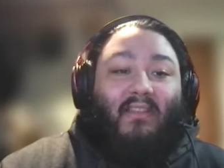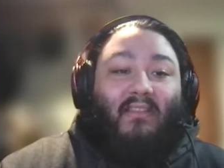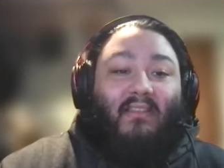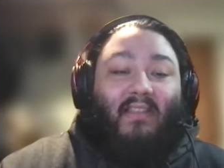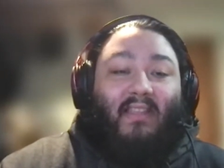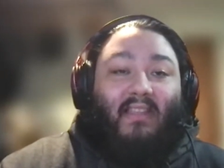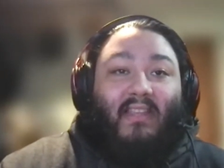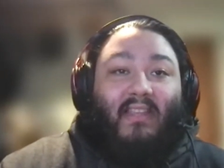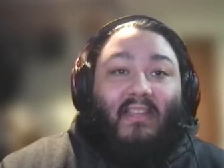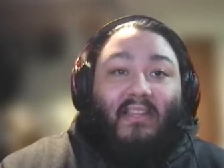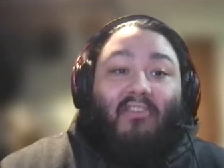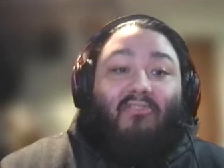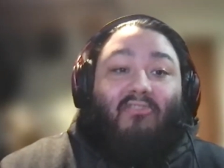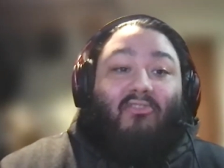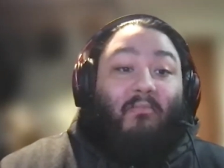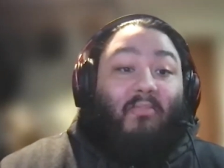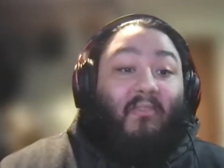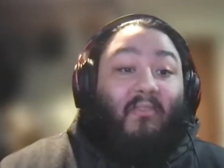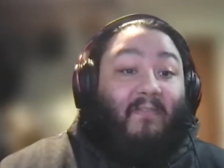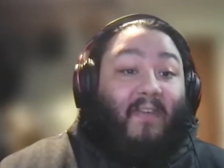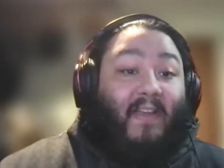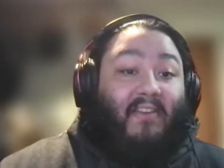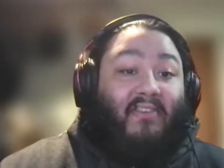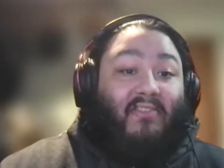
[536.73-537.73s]
industry
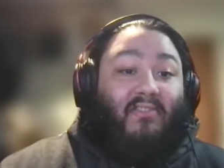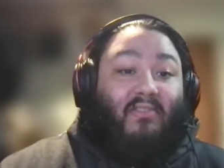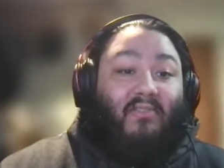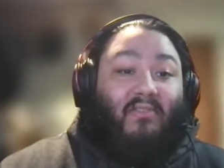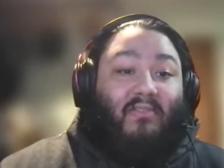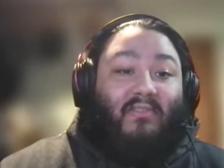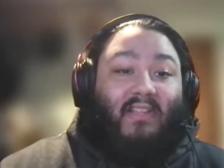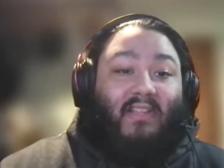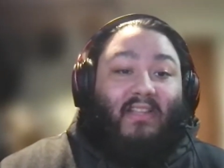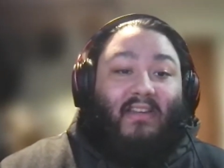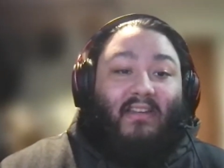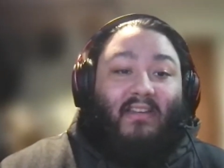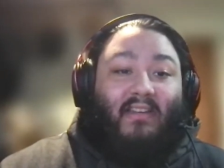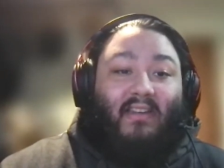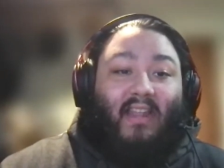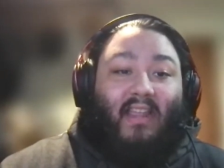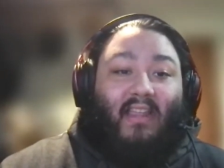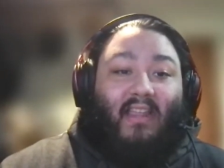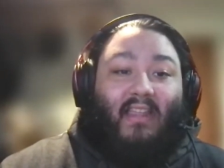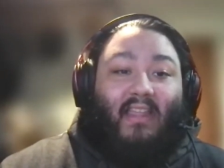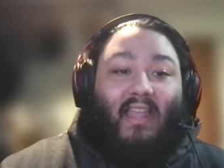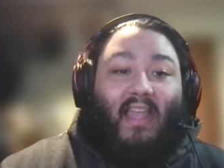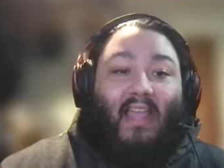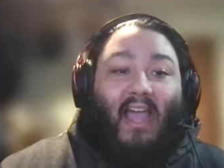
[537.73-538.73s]
professionals on
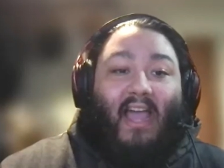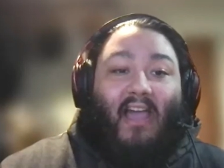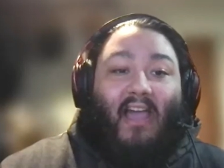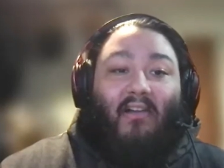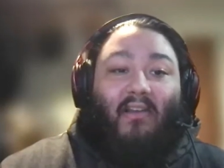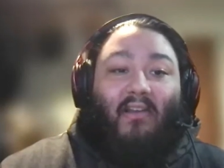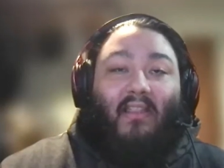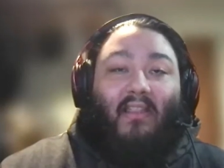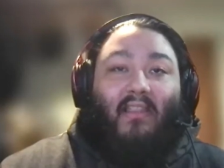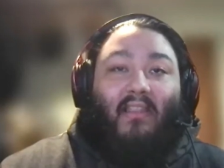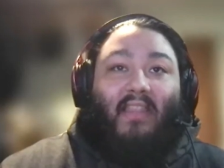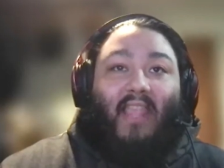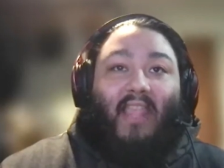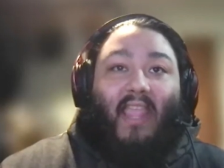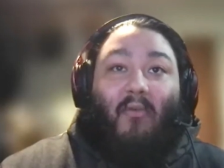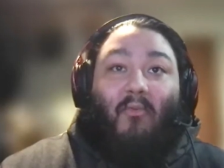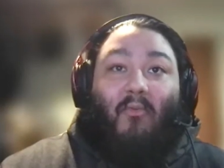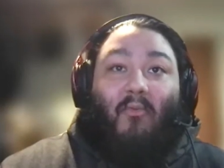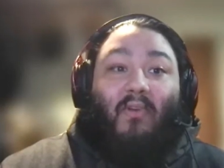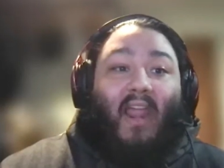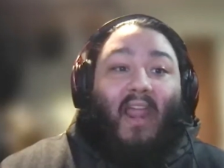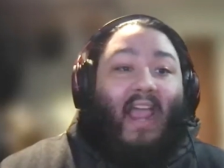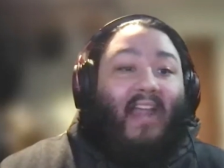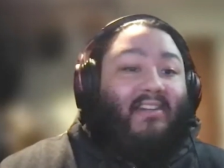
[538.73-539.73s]
like how like they
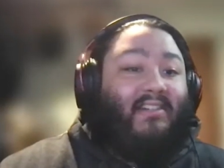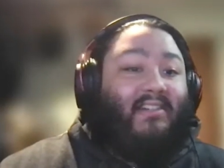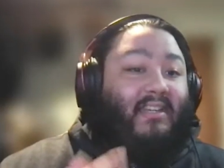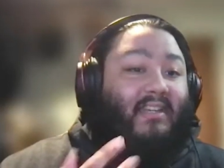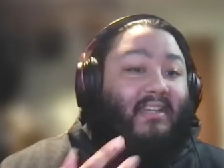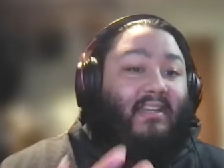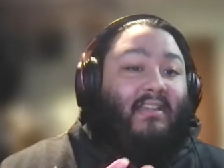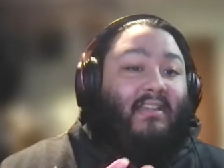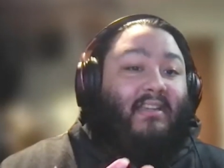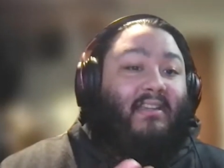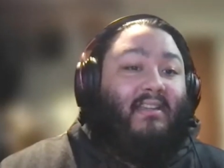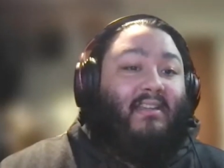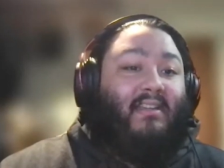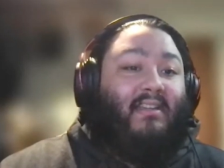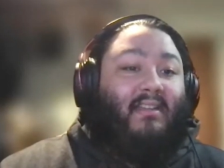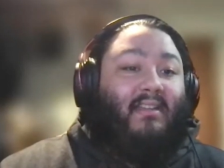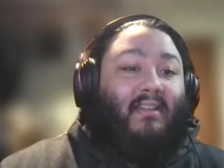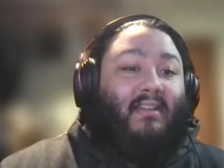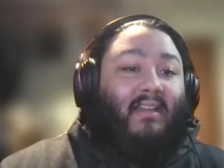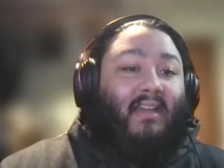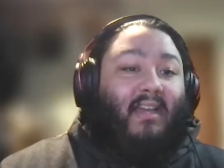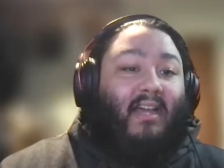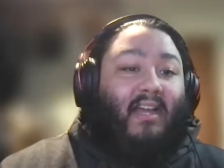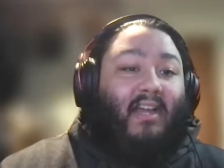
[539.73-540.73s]
would actually
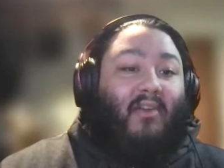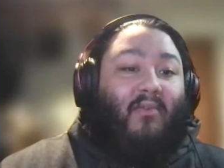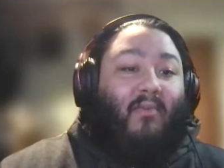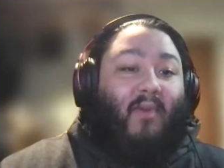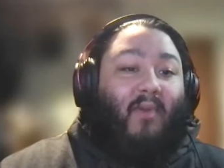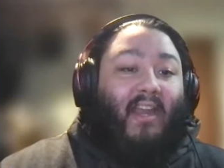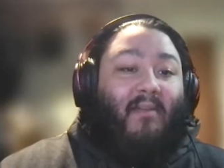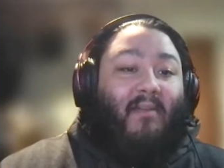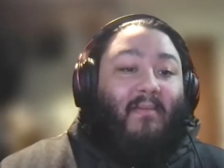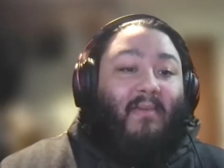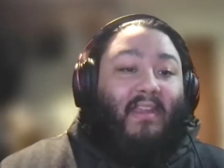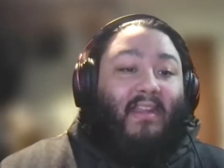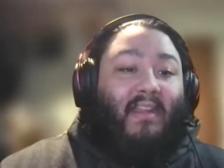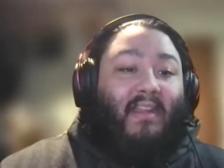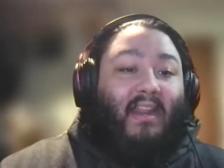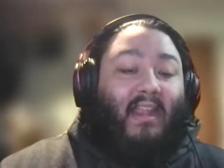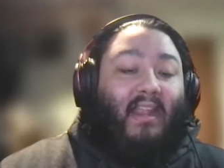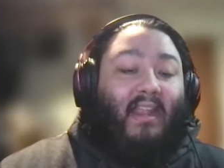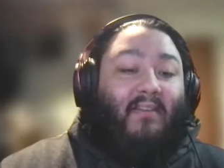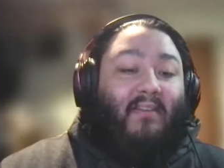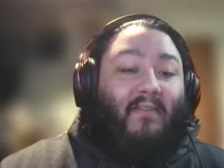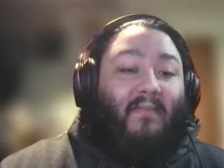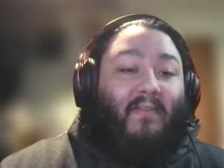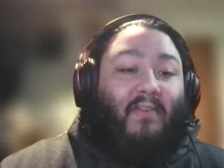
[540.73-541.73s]
uh, grade me in an
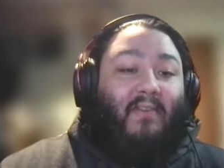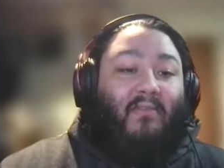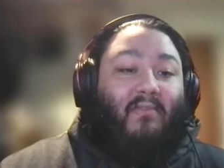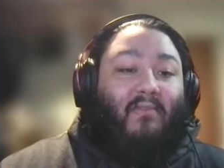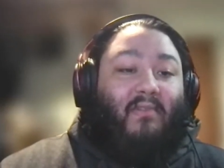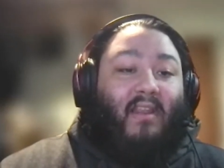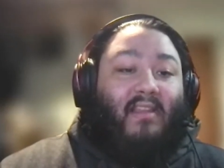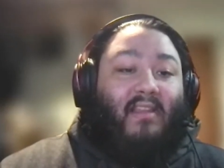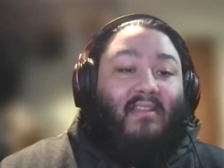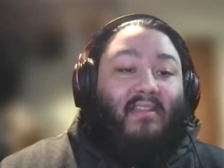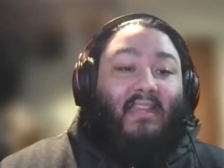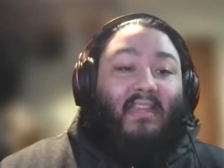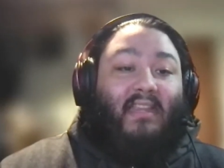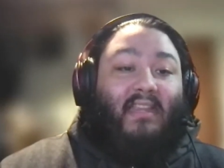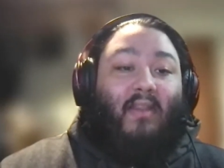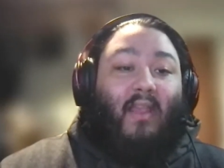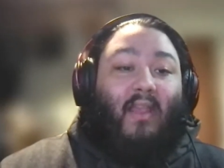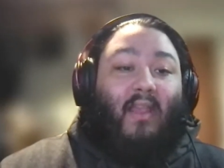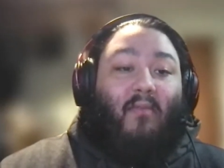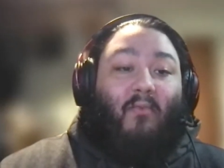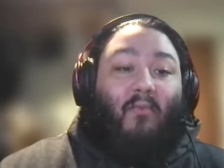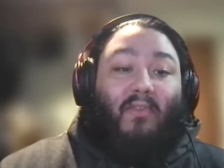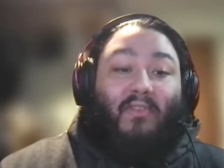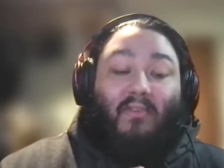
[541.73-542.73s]
interview and like seeing
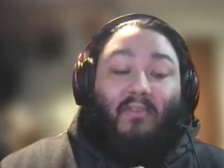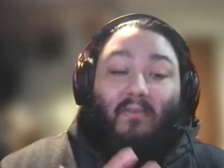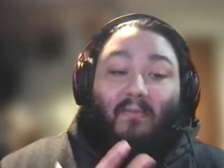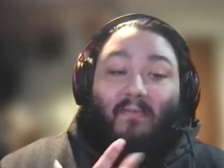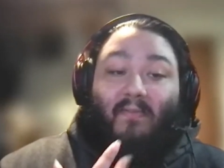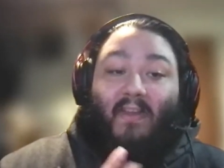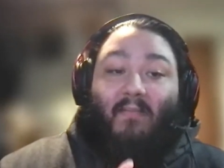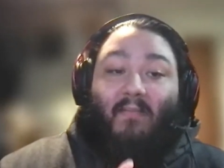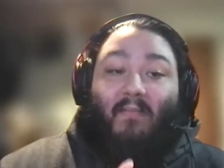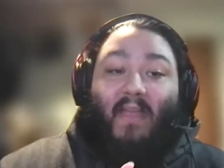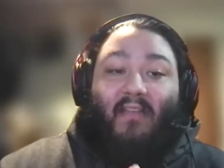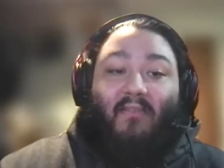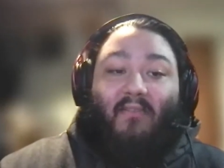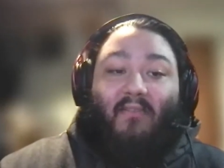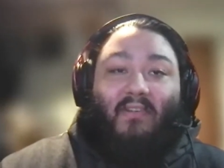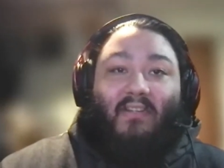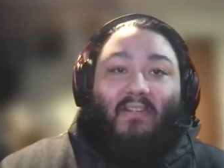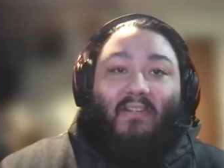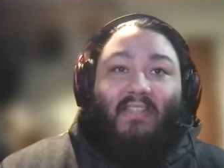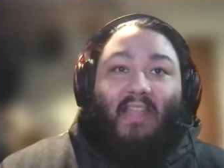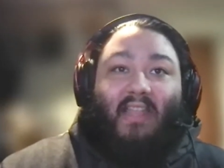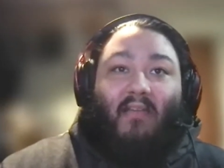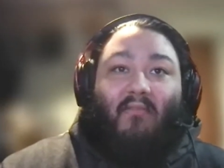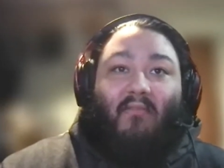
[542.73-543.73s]
like what their feedback
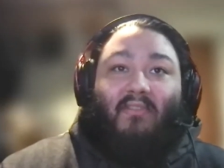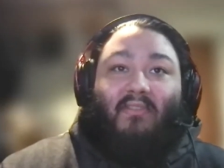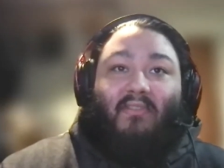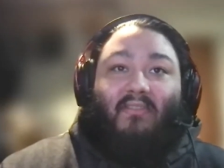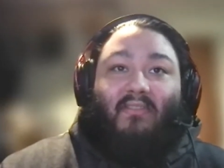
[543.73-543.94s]
was that was